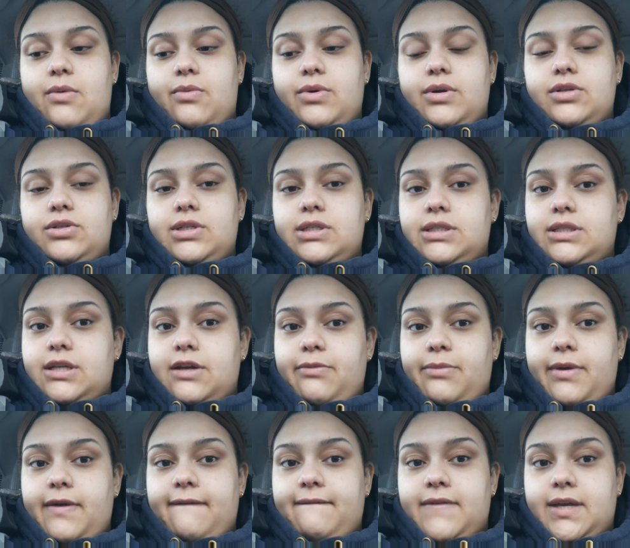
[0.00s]
want to try to shave
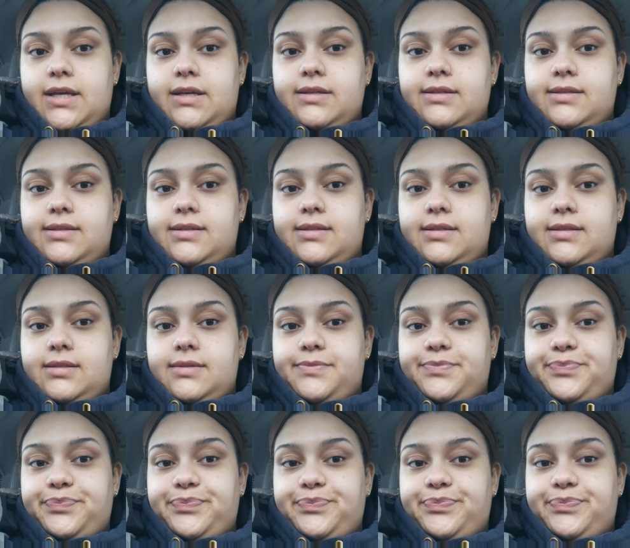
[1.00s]
my face.
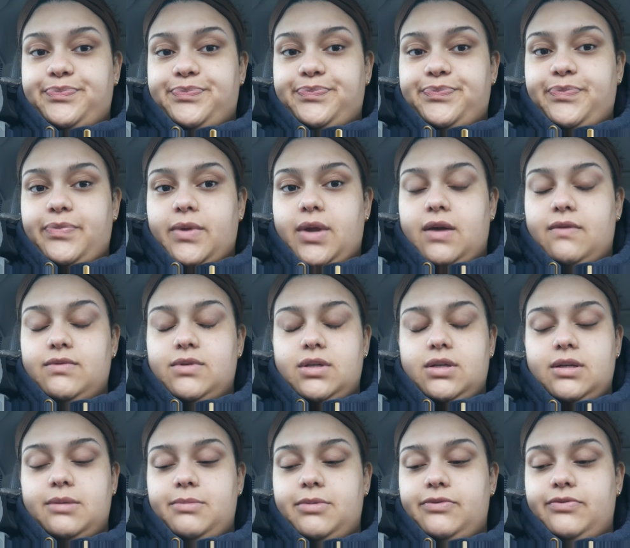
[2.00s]
I've
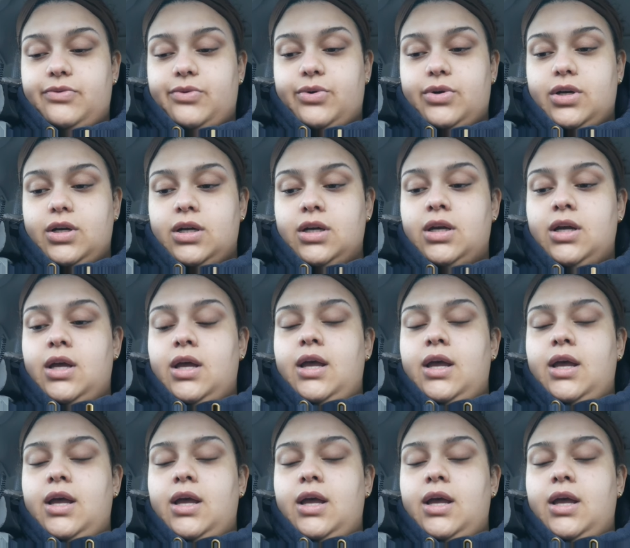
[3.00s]
done it before.